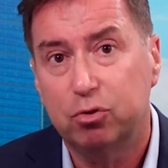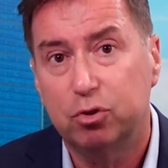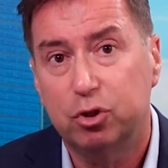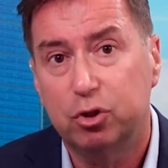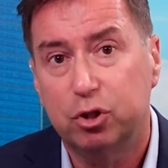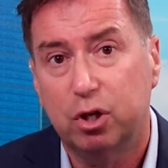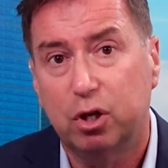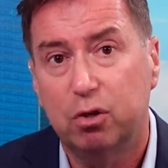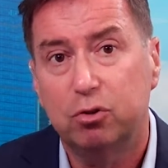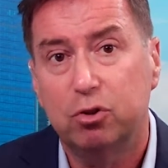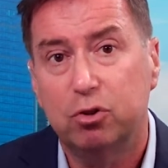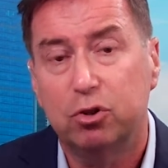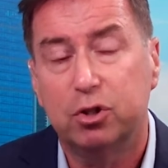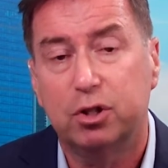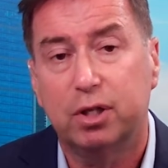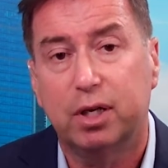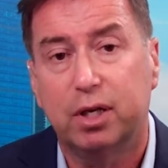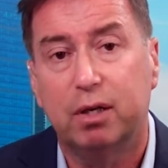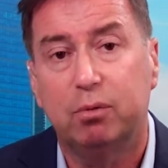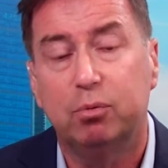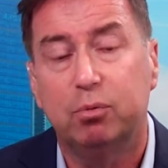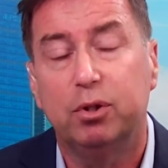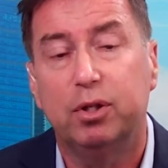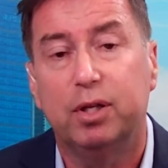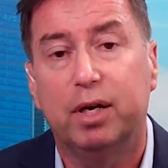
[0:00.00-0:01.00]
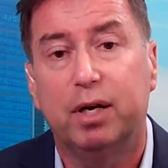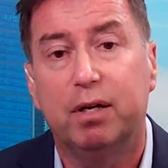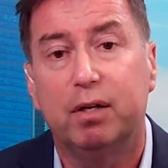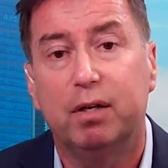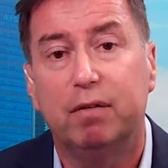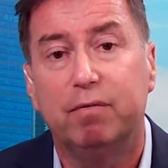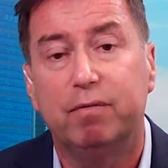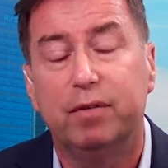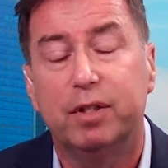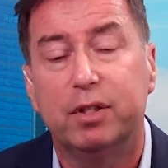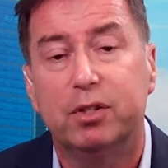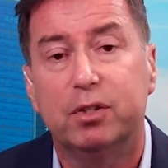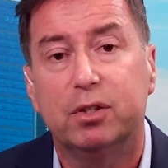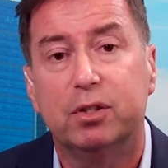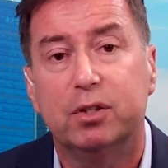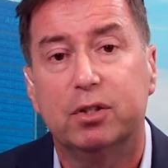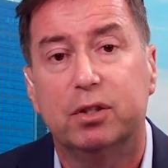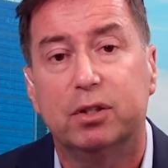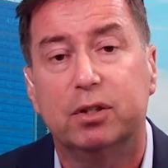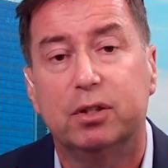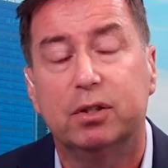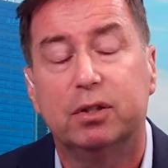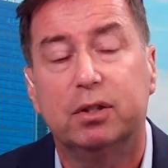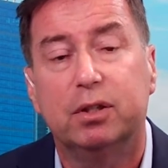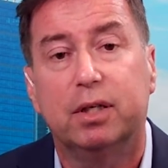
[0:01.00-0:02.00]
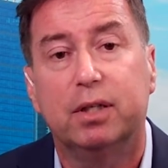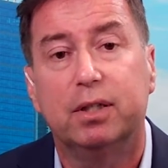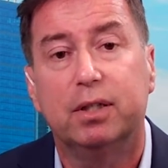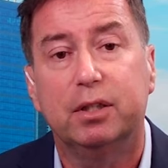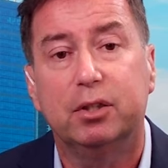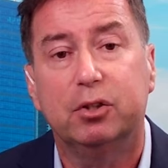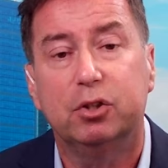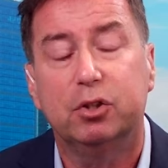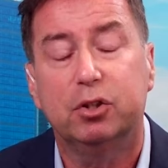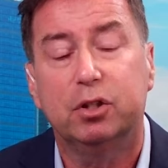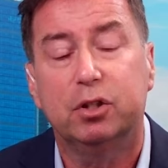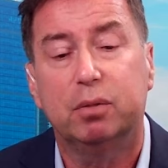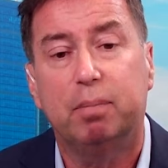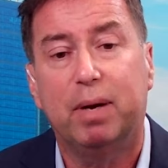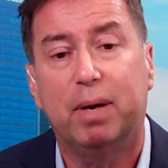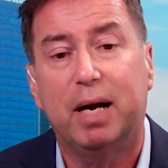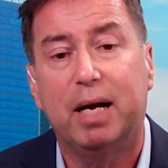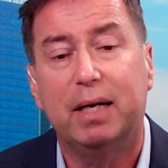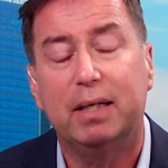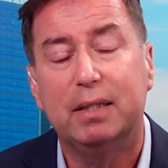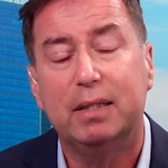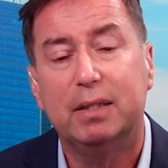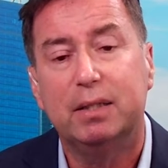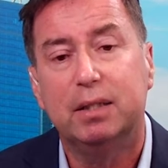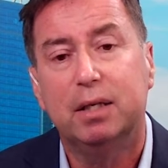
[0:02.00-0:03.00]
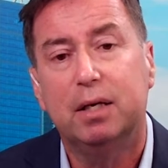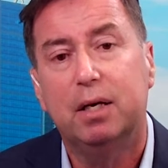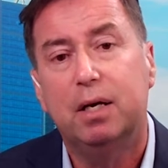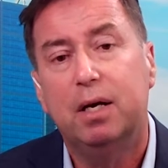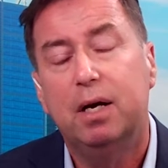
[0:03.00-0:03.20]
results with our investors and interested parties.